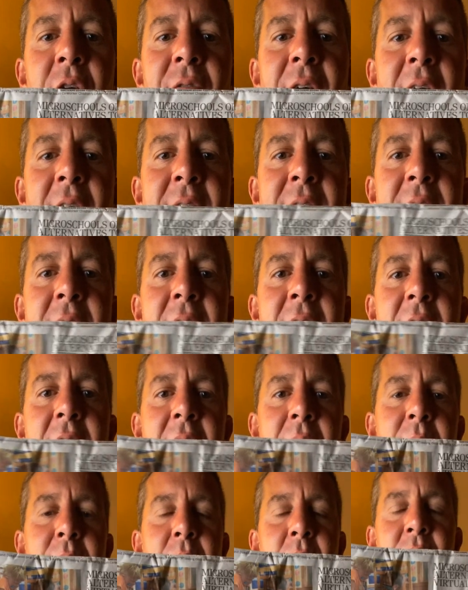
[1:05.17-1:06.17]
a vaccine
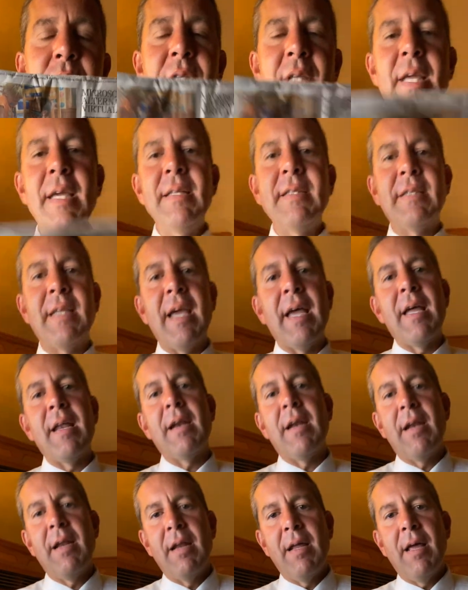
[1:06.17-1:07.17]
that most kids
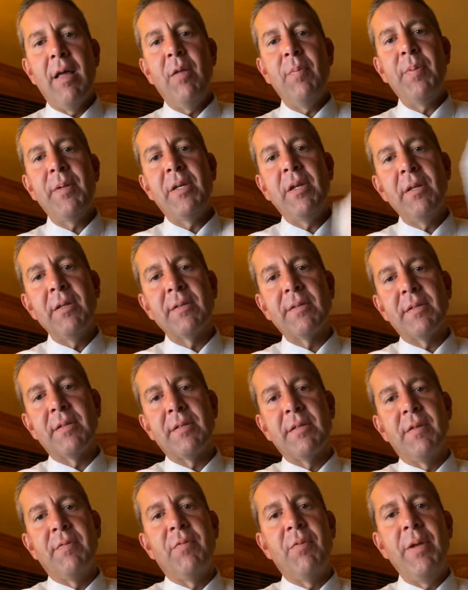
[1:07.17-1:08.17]
get help
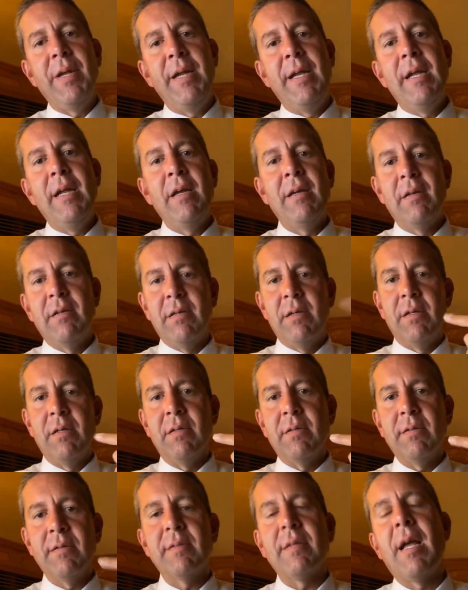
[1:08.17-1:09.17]
adults if we,
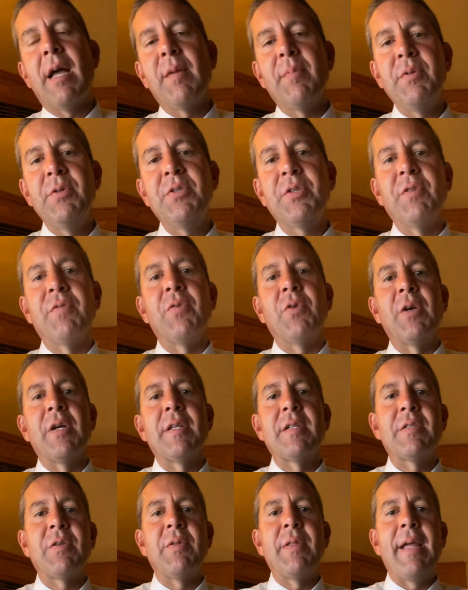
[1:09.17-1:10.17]
adults, got a booster for
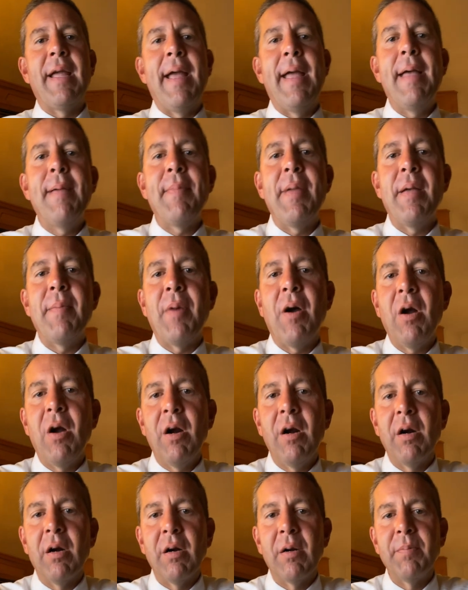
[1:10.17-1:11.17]
it? So the
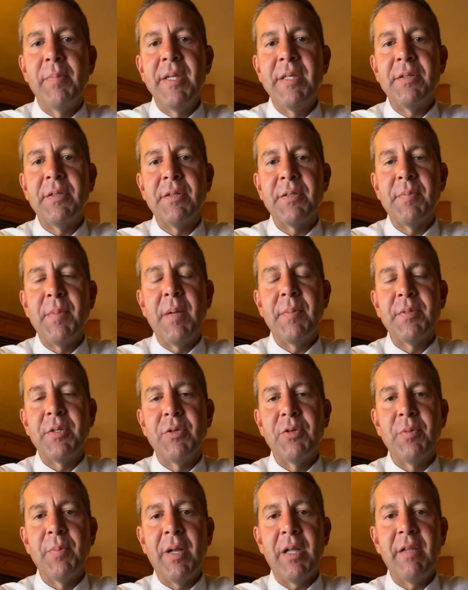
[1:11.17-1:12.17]
MMR, or measles, mumps,
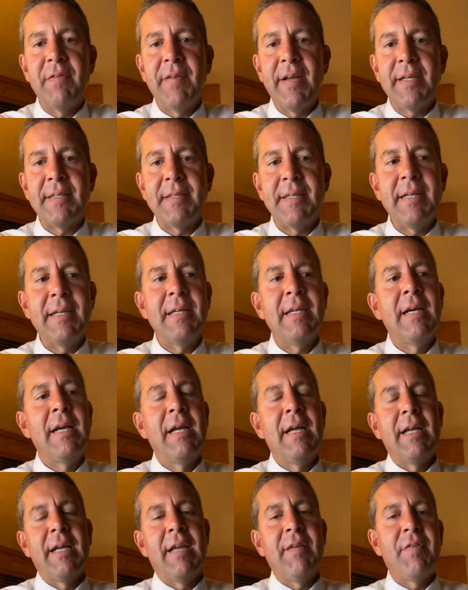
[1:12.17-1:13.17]
and rubella vaccine,
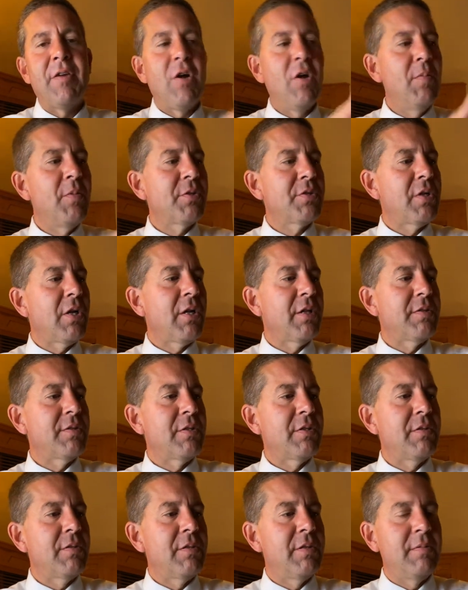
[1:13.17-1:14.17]
given to almost all
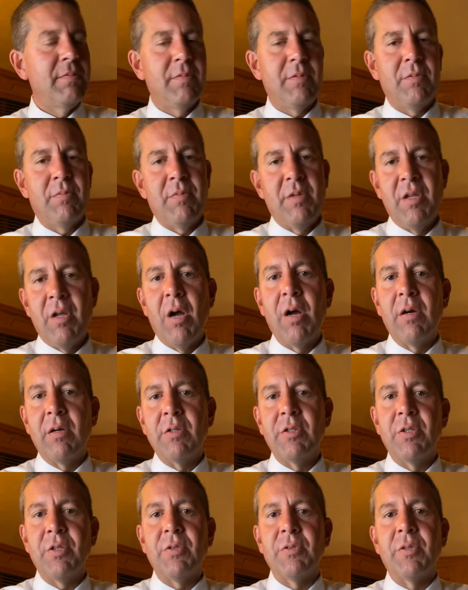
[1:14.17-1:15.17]
young
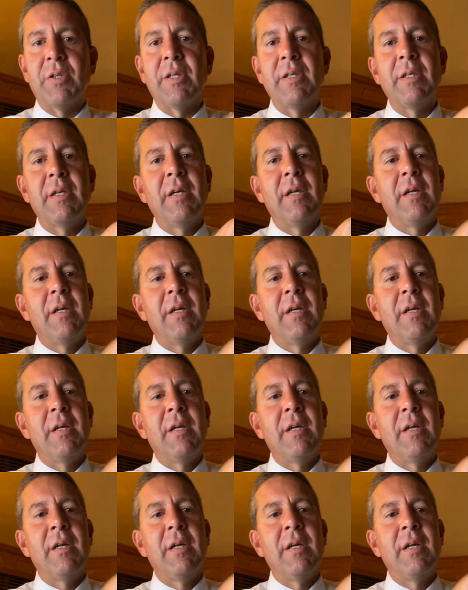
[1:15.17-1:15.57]
children,